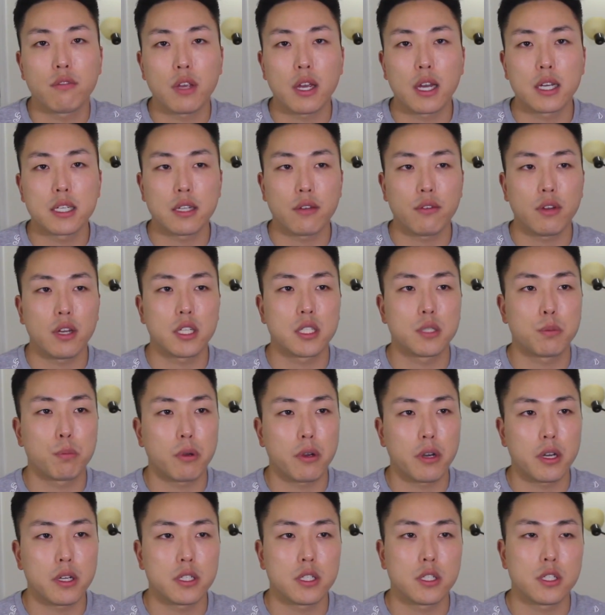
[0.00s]
If you guys have any
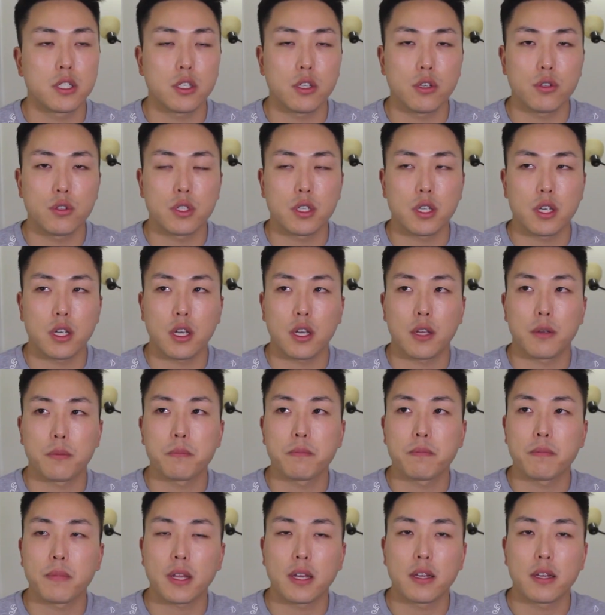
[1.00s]
experience using